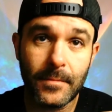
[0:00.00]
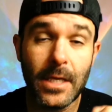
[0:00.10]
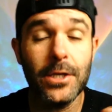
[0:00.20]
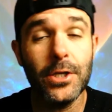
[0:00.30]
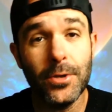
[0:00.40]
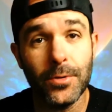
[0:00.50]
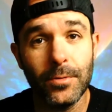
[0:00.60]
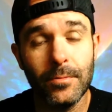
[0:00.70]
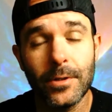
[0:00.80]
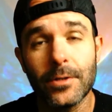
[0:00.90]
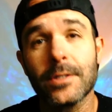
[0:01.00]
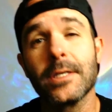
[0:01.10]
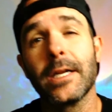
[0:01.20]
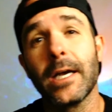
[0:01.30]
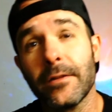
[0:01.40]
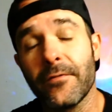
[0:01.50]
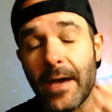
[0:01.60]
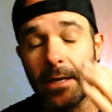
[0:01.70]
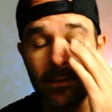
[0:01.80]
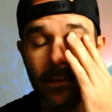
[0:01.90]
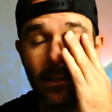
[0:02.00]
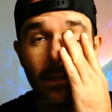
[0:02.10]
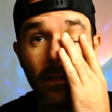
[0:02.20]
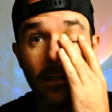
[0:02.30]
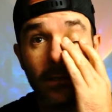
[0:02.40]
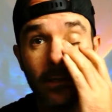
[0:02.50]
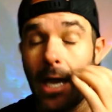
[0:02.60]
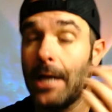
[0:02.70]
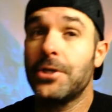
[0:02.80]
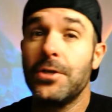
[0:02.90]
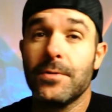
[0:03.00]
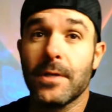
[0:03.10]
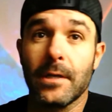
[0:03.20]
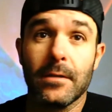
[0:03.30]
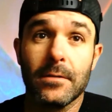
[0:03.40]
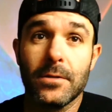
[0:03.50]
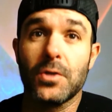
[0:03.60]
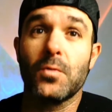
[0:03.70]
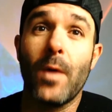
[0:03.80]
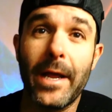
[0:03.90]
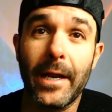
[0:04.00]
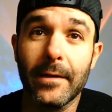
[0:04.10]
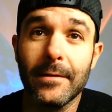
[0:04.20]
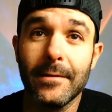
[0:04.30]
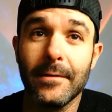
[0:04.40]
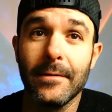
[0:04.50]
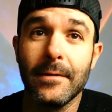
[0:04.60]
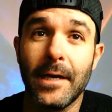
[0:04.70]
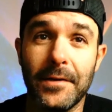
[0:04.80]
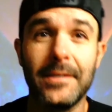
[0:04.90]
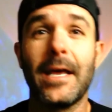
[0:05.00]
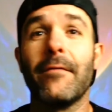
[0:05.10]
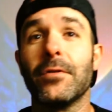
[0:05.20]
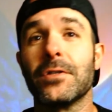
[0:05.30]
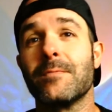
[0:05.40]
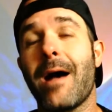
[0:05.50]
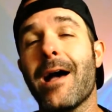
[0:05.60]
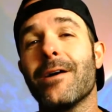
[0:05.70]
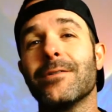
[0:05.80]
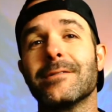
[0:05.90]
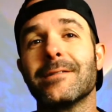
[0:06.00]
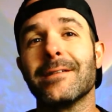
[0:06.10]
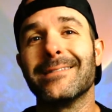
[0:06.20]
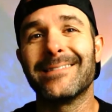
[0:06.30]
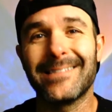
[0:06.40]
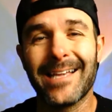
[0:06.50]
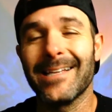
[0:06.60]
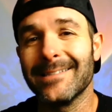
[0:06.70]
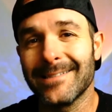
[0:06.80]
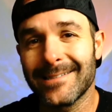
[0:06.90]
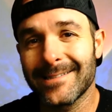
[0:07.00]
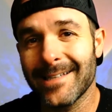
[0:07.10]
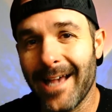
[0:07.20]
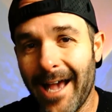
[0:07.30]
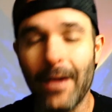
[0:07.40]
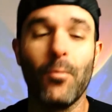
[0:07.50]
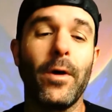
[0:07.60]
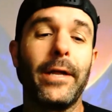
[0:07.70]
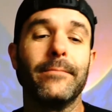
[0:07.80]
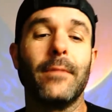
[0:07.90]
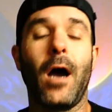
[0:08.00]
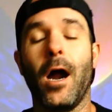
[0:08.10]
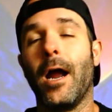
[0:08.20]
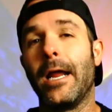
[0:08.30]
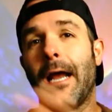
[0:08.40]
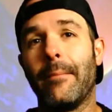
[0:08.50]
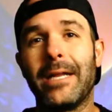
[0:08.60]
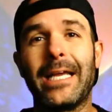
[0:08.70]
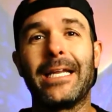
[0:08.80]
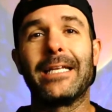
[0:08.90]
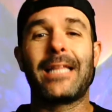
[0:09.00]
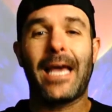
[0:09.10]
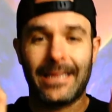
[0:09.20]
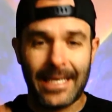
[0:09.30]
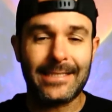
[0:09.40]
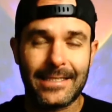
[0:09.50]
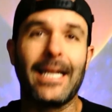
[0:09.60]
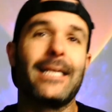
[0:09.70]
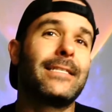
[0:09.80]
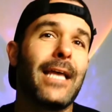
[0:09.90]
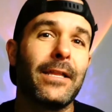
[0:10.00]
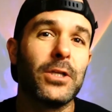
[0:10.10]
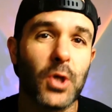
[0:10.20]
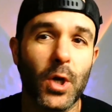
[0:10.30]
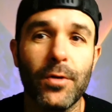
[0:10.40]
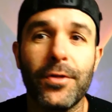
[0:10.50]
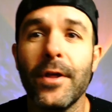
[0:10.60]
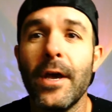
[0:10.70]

And you're sitting on the fence, not choosing, just waiting. And the devil smiles, says, I win. All right, I'm going to get into that. That's today's daily truth.